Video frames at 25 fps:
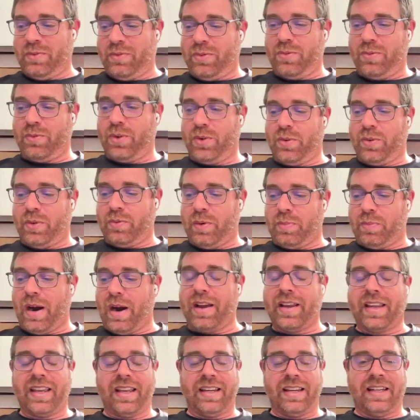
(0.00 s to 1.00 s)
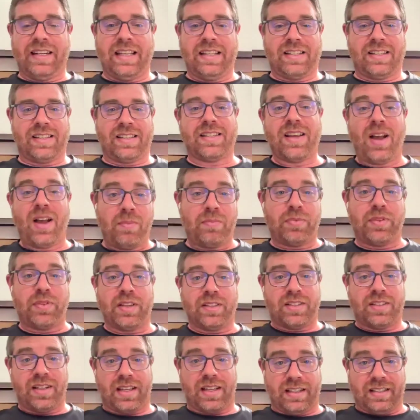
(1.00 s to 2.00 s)
we're probably going to need
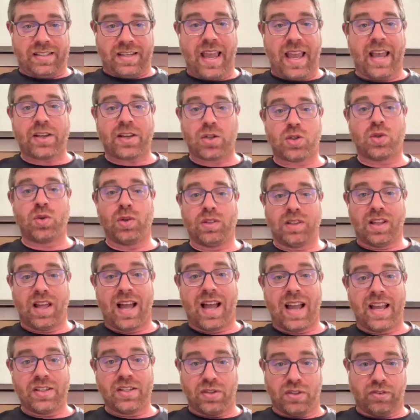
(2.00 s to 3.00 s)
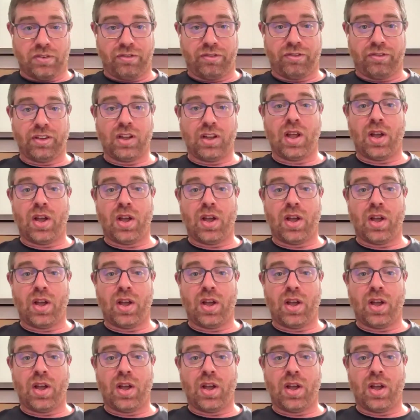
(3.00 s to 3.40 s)
something to contextualize the